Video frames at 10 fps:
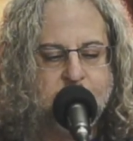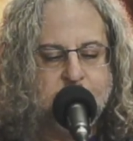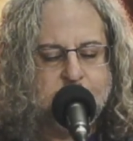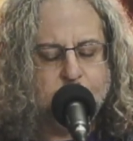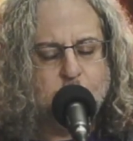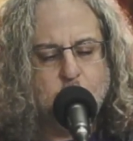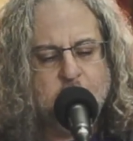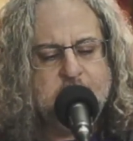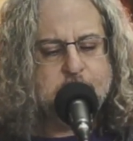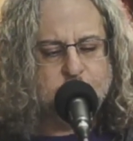Now the
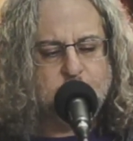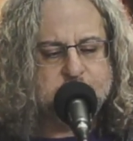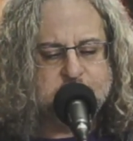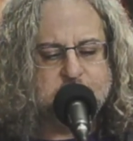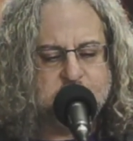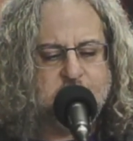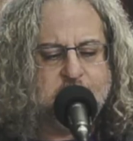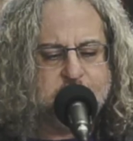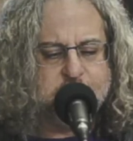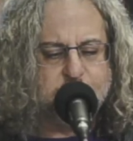wave crushed the
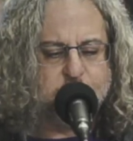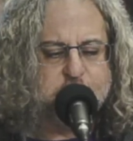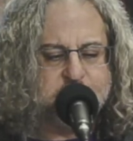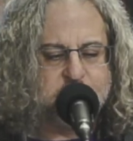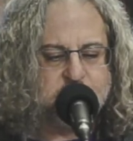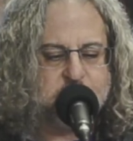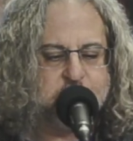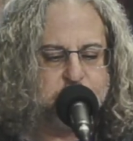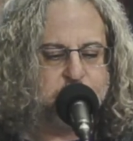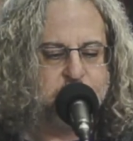jail and freed the
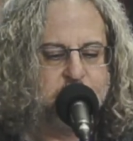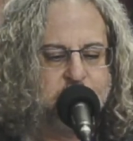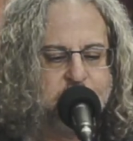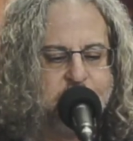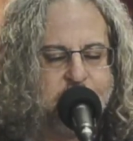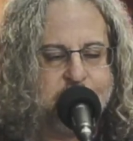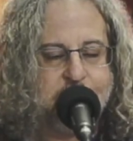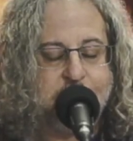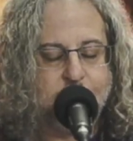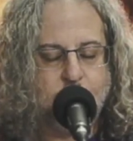chief, And
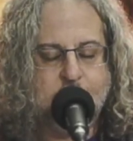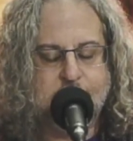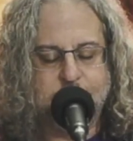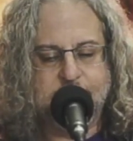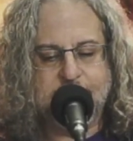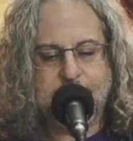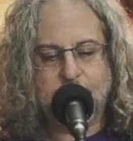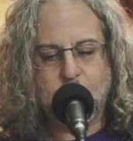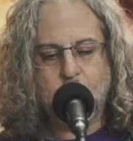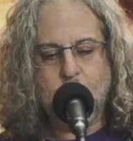that crowd let out
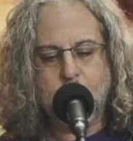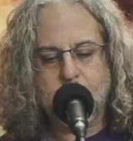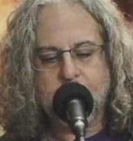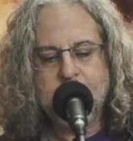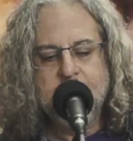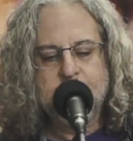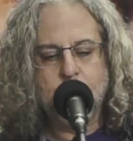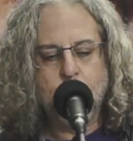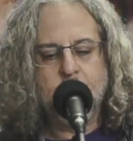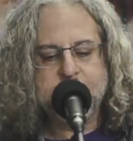a roar.
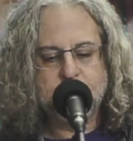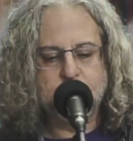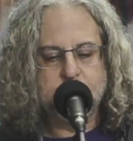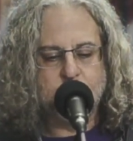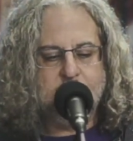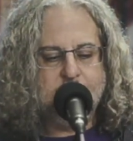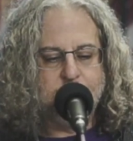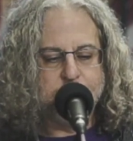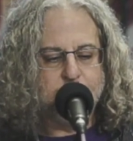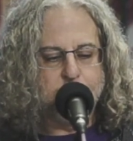The whites were
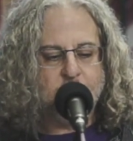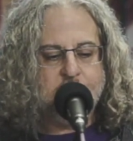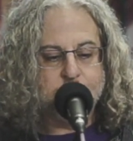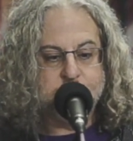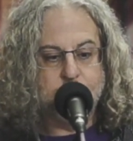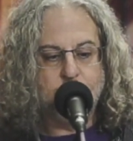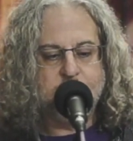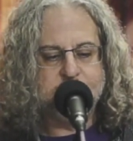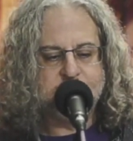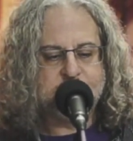drowned, the browns and
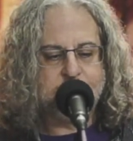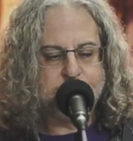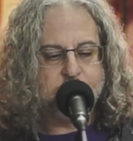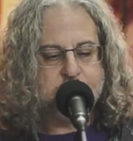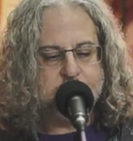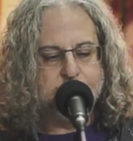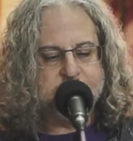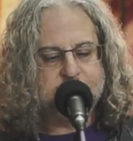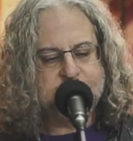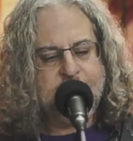reds set free,
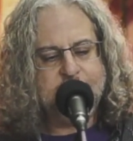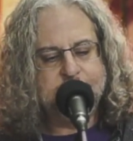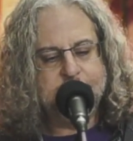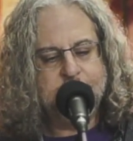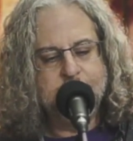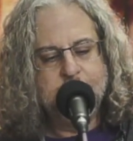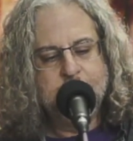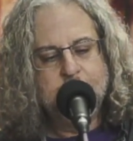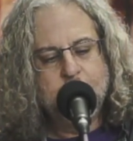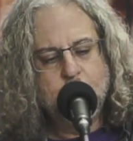but sadly,
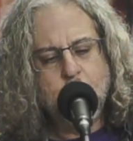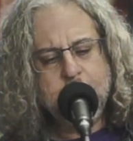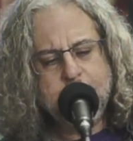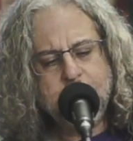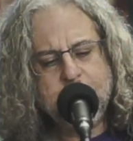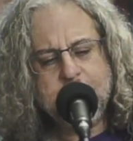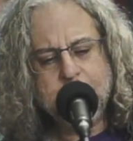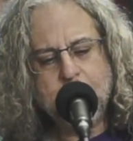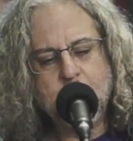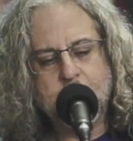one
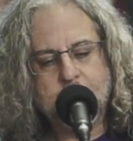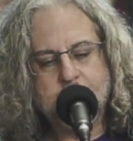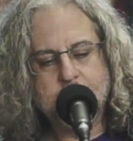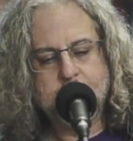thing more.